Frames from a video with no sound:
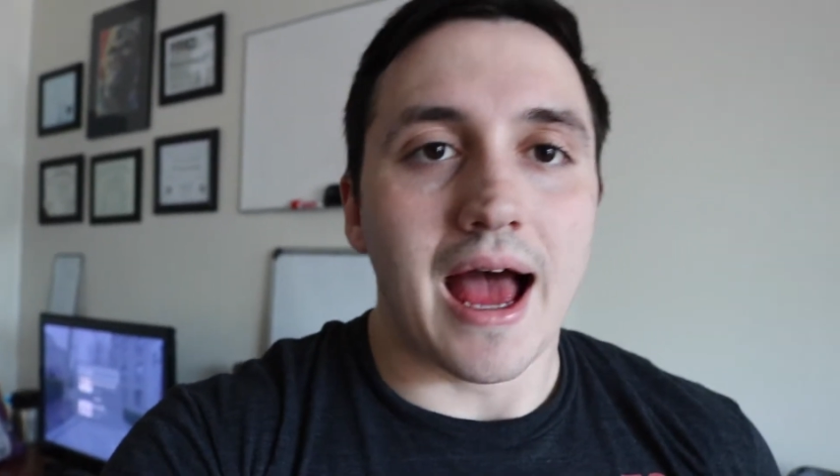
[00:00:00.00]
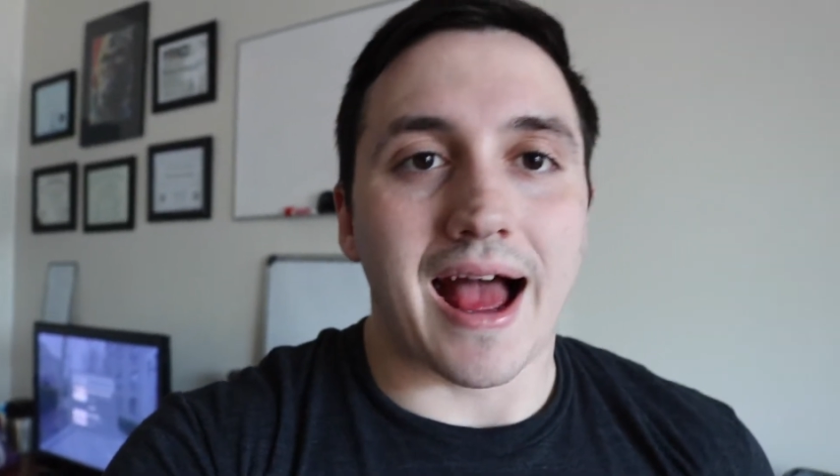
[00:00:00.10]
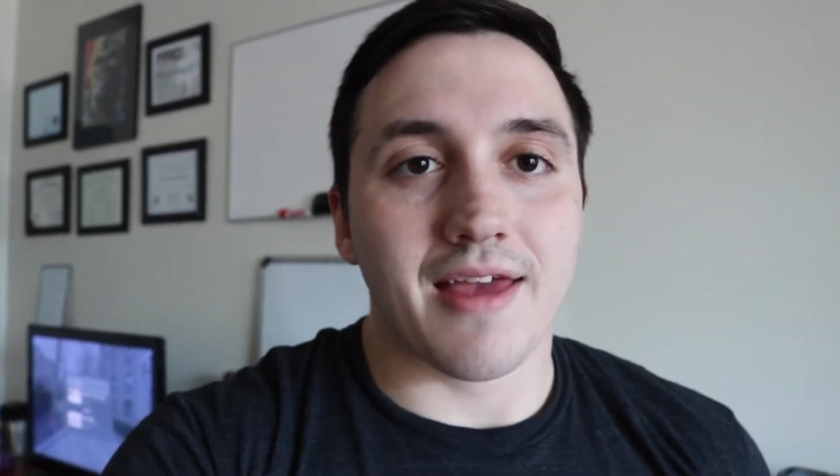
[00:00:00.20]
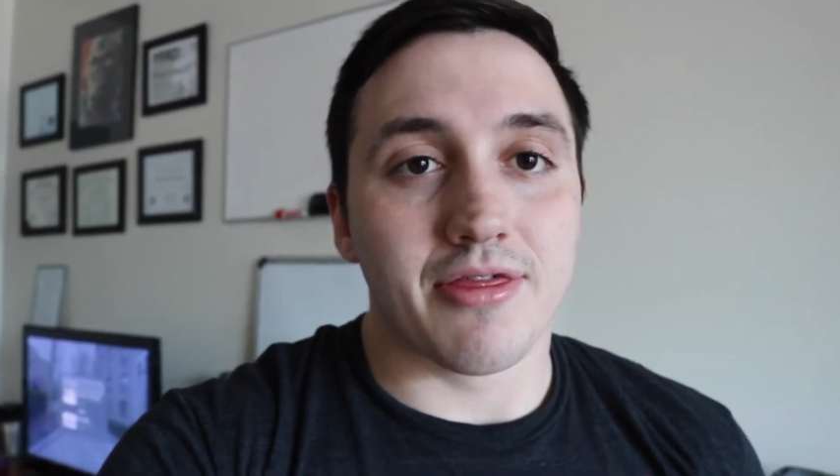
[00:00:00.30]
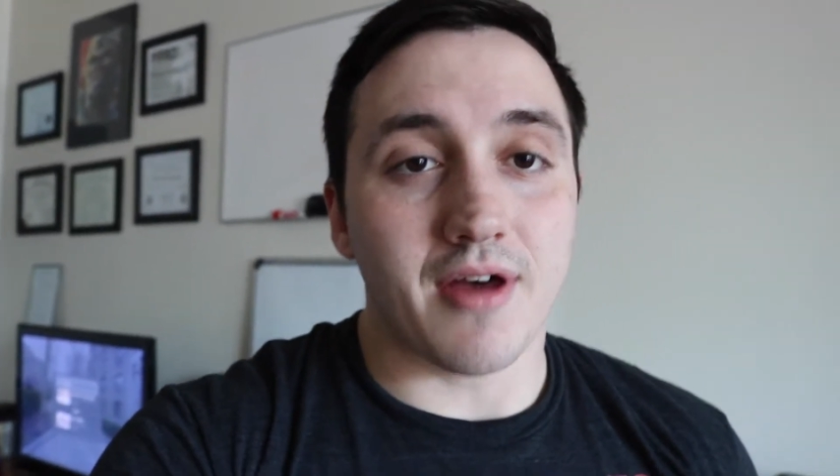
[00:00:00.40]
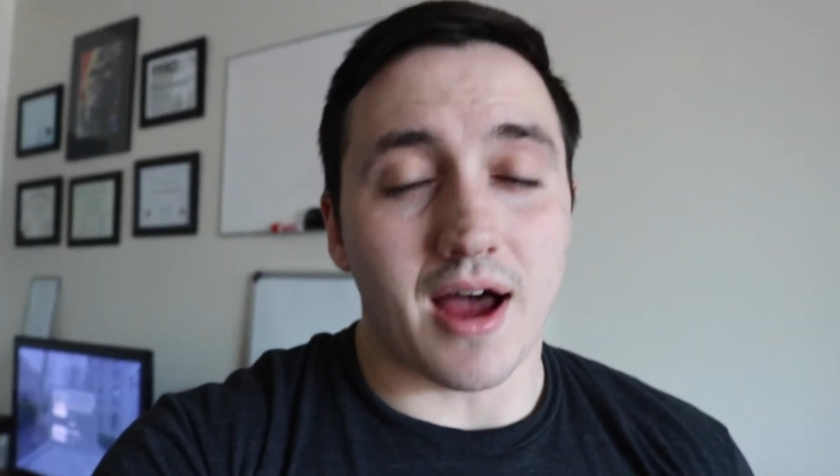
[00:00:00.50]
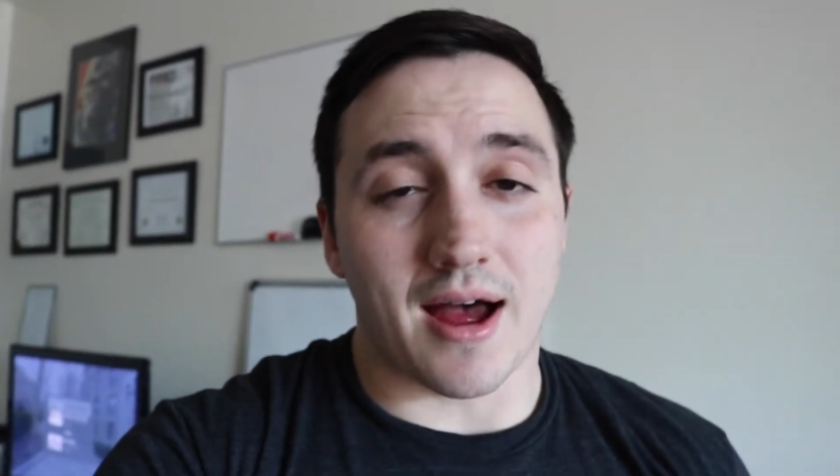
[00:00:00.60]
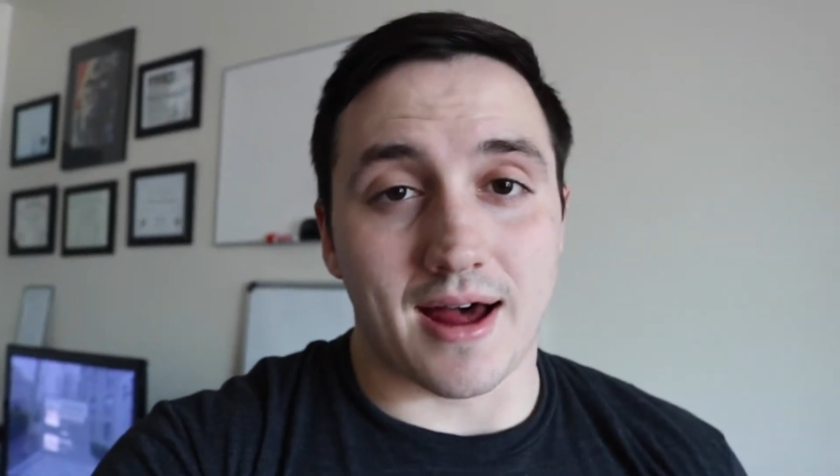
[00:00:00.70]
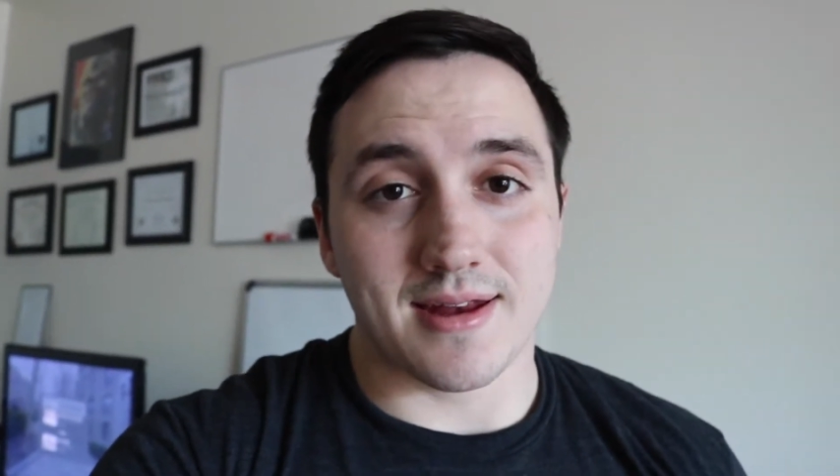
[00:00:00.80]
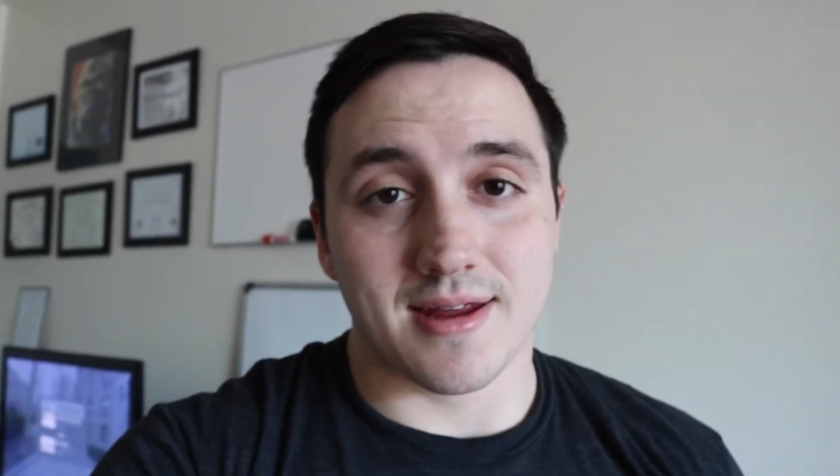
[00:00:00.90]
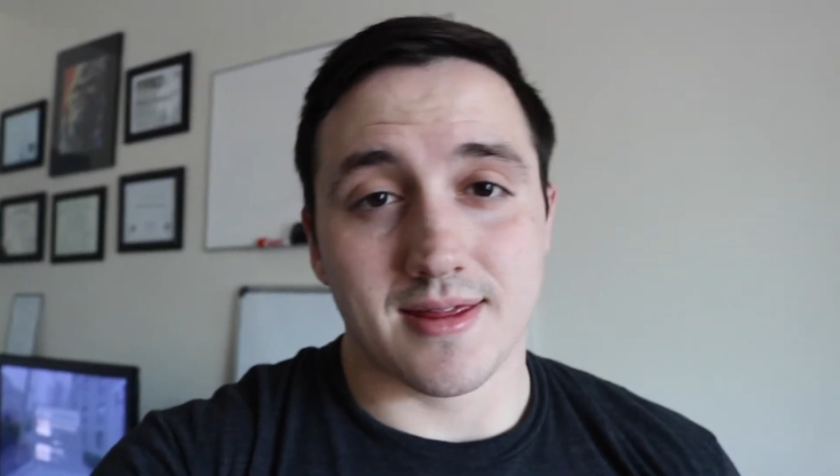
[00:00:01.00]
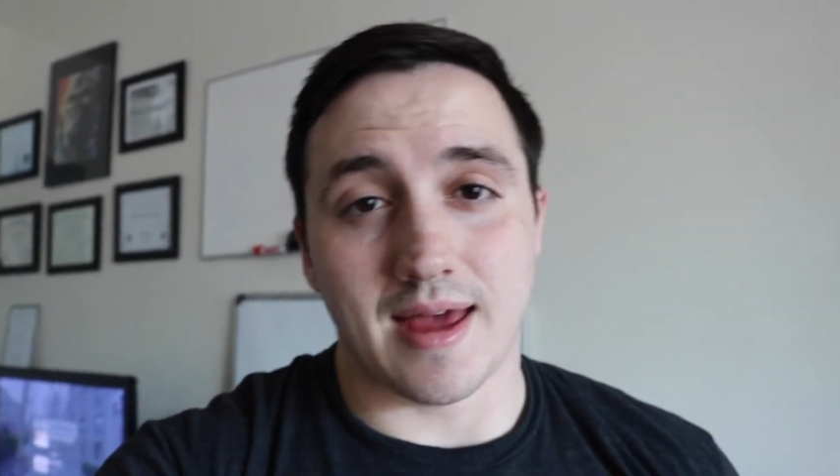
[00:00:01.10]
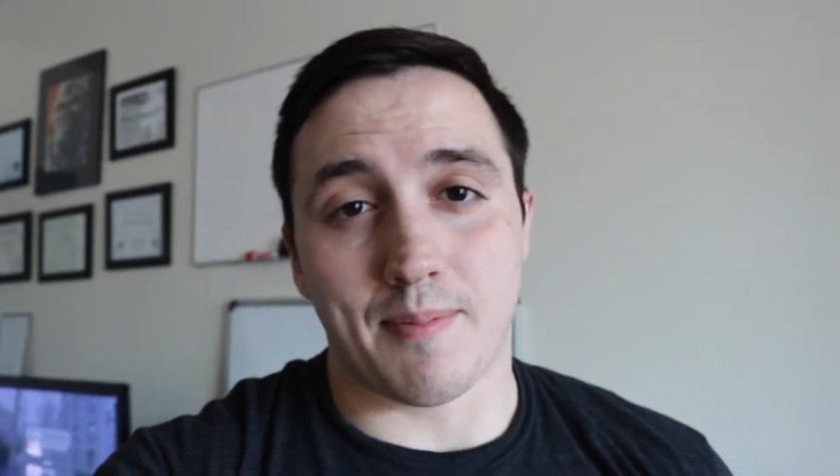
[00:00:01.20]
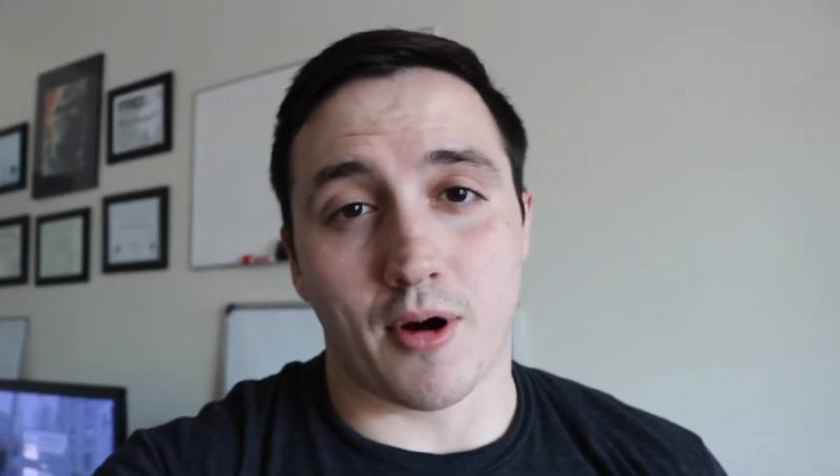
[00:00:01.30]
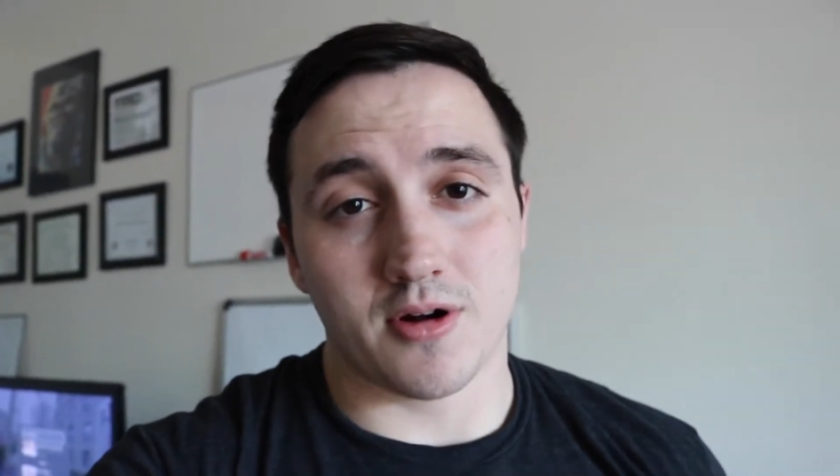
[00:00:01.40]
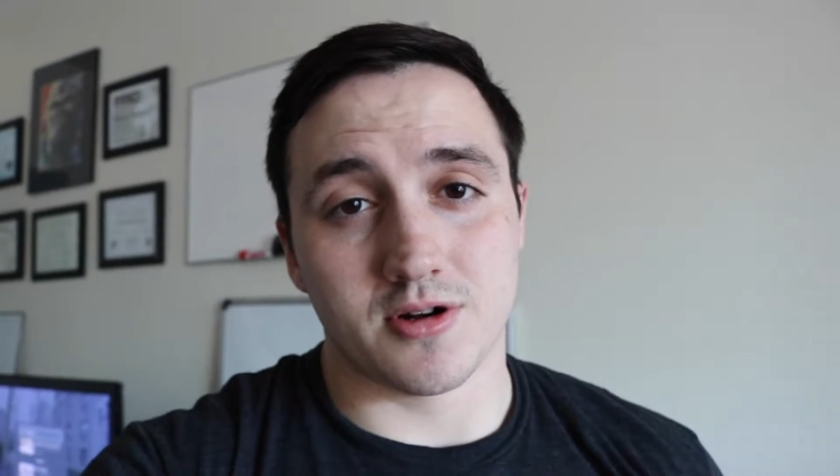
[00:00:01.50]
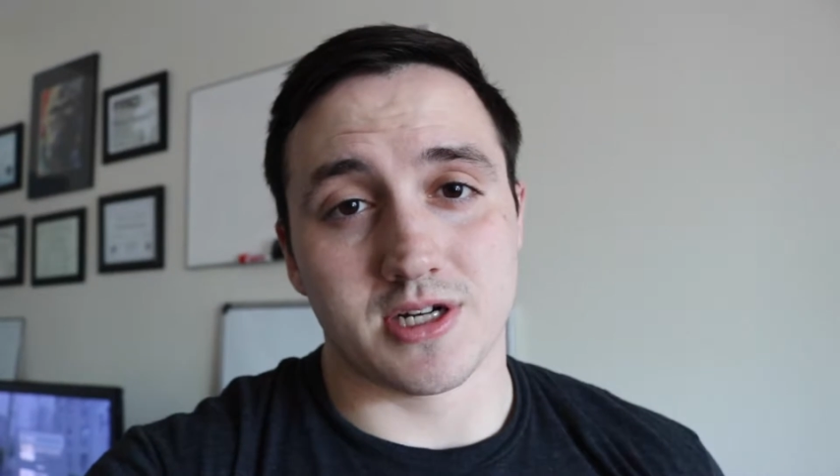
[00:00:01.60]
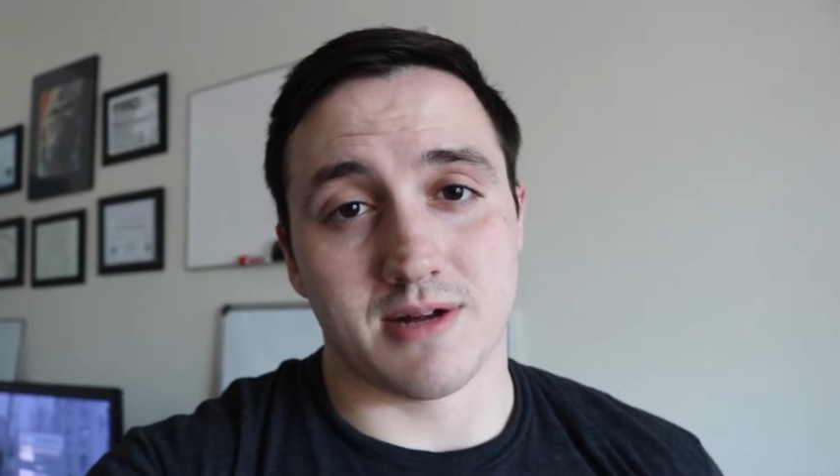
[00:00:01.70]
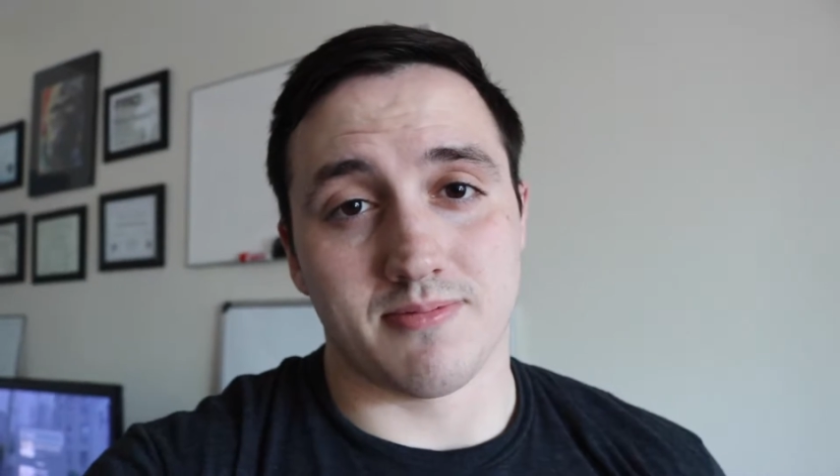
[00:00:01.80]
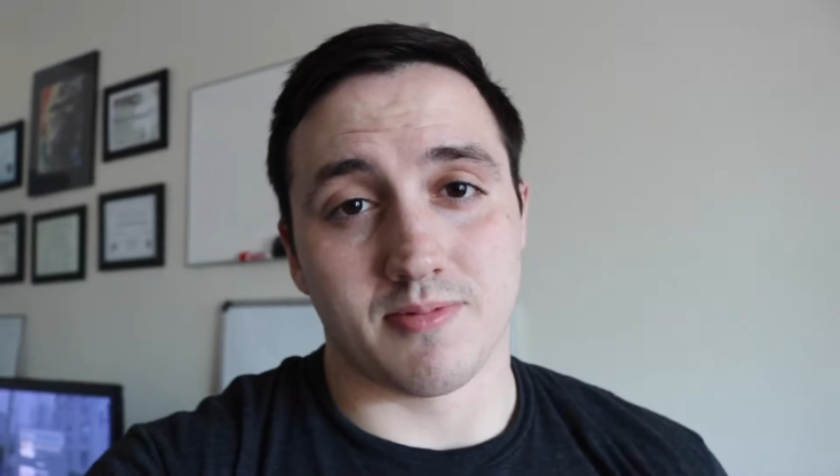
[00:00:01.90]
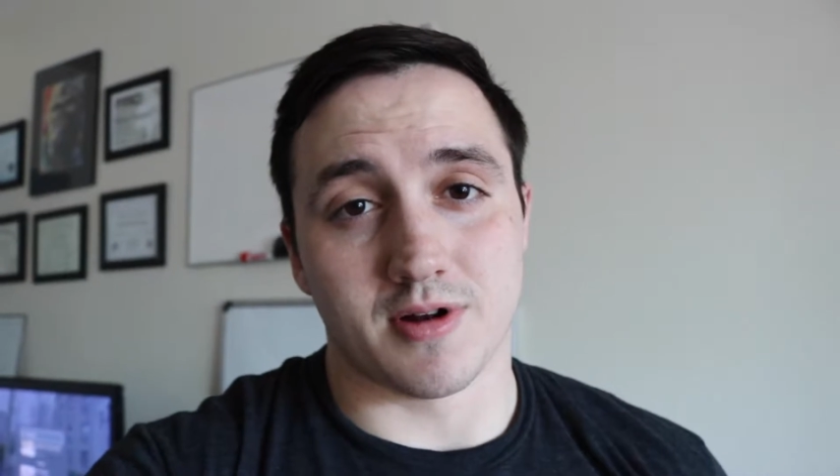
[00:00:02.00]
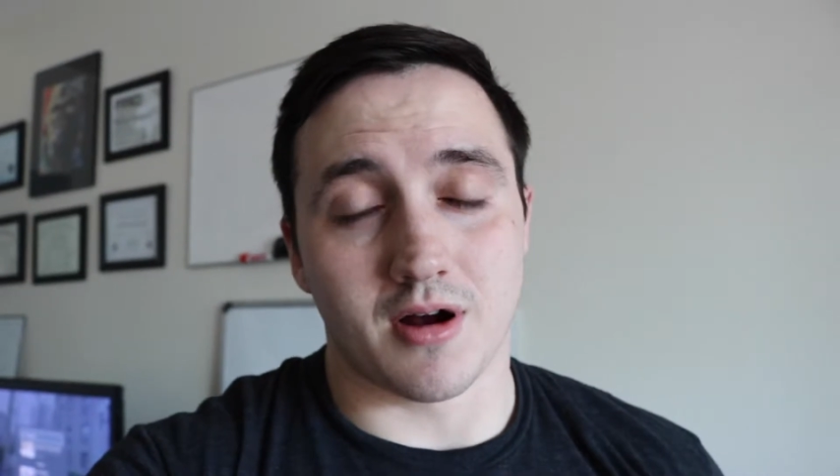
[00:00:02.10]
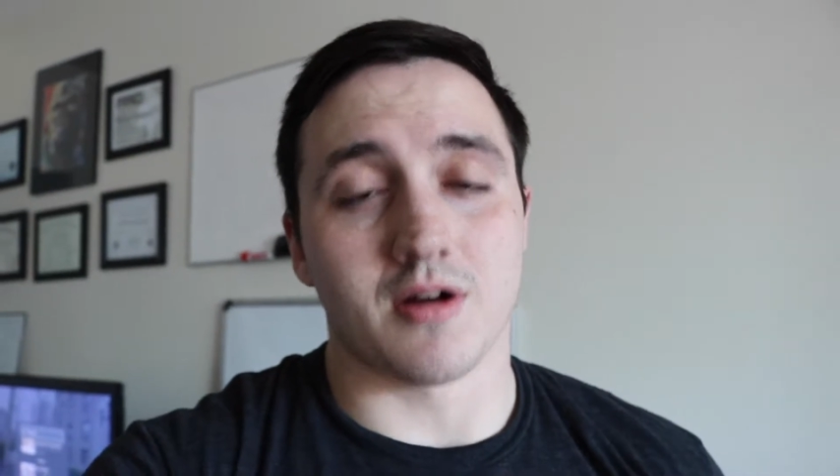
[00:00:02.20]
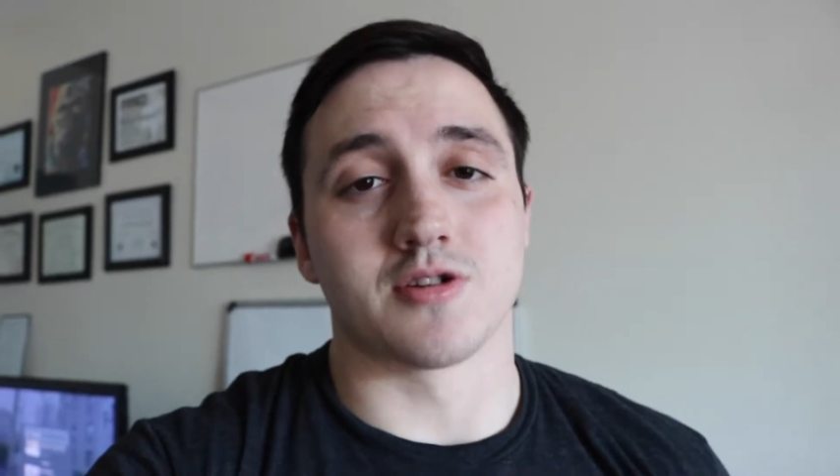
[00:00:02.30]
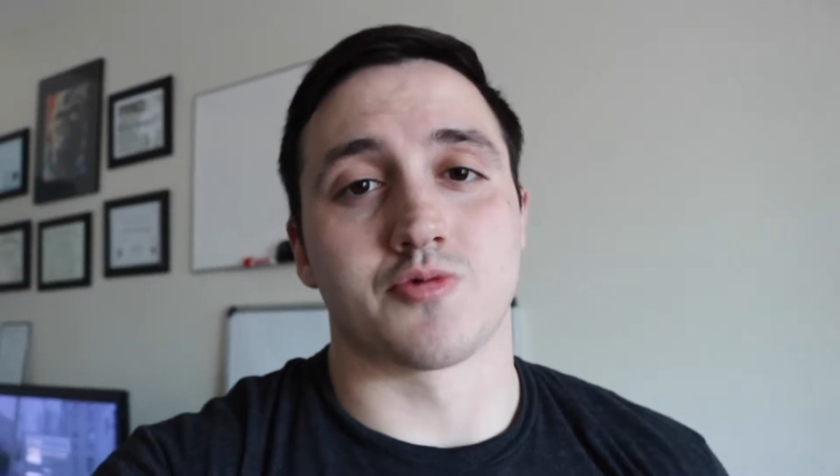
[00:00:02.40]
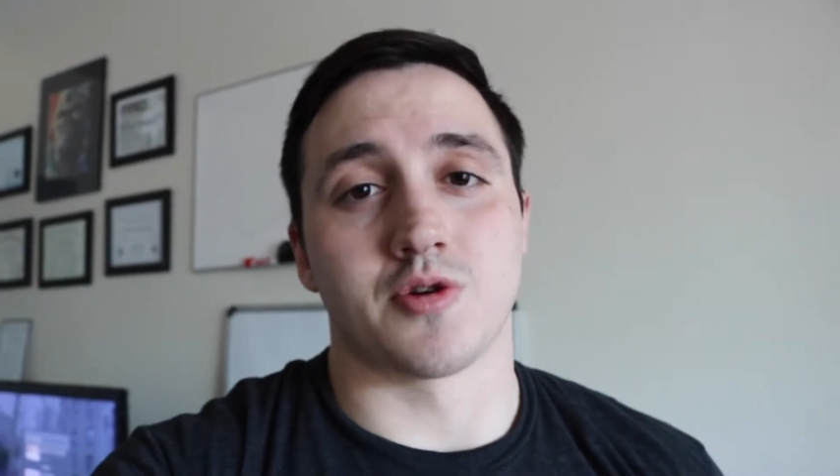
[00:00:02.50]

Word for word: I thought that partnership returns